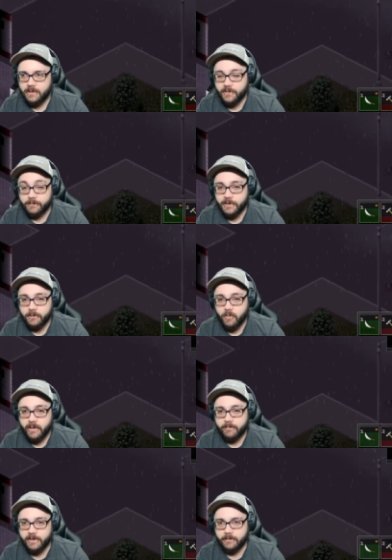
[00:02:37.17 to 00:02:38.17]
So I've done
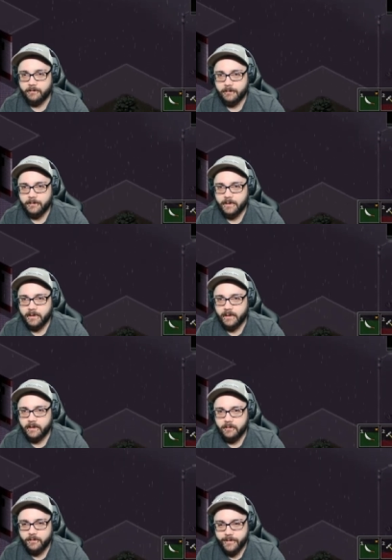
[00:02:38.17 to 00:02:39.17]
quite a bit. I
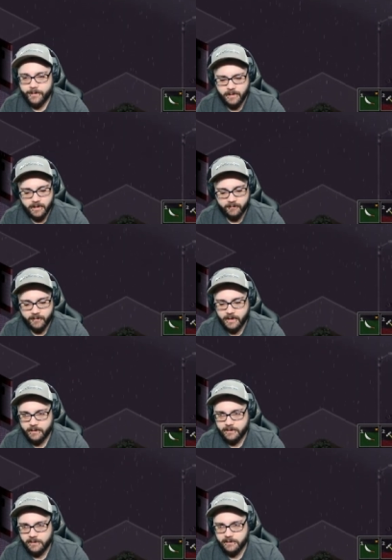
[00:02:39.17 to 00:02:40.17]
don't think I've
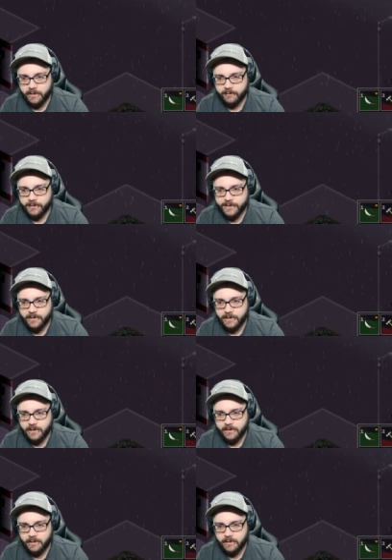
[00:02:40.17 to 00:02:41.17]
gotten any levels in
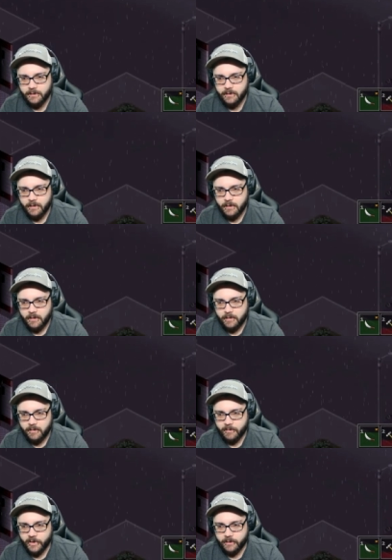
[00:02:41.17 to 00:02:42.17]
anything,
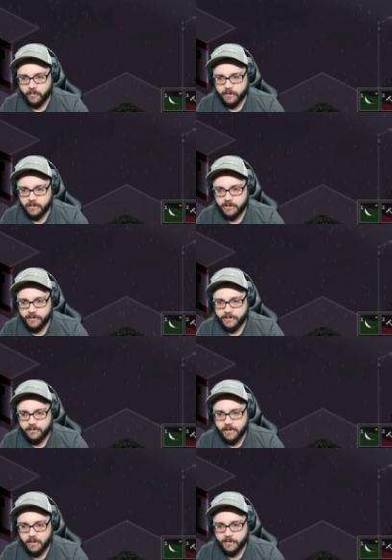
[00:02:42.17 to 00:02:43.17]
but we're close to
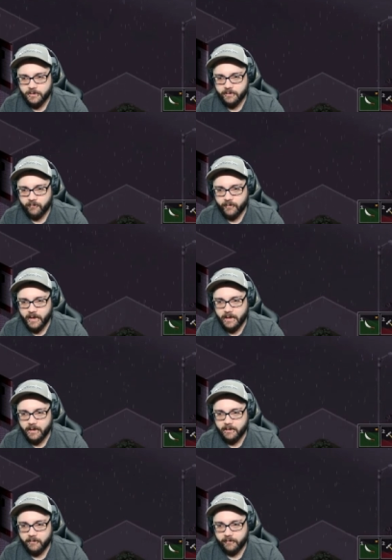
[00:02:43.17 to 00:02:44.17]
Carpentry
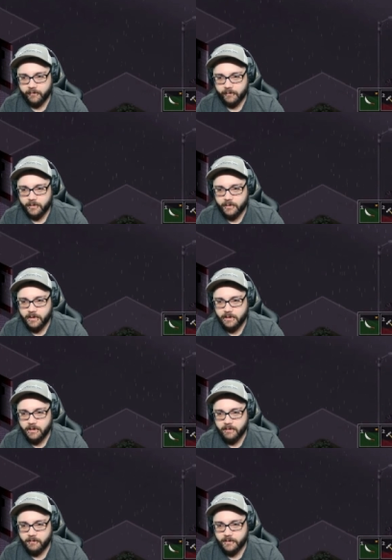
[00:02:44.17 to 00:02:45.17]
five. Cooking,
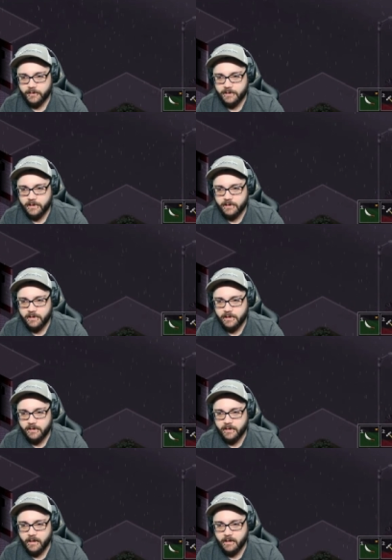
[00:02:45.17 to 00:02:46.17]
haven't really done any
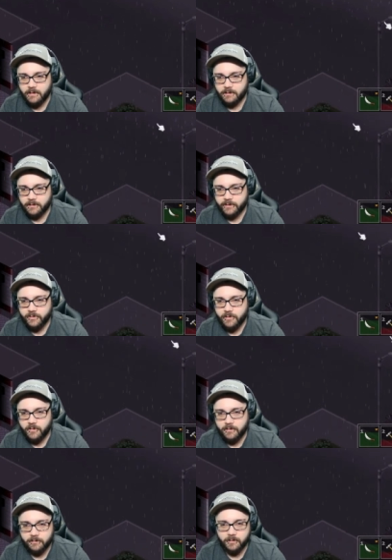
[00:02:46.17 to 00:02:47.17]
of that.
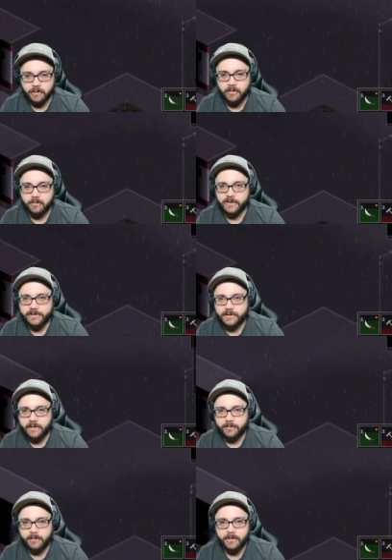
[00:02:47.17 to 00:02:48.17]
Electrical, we're almost up.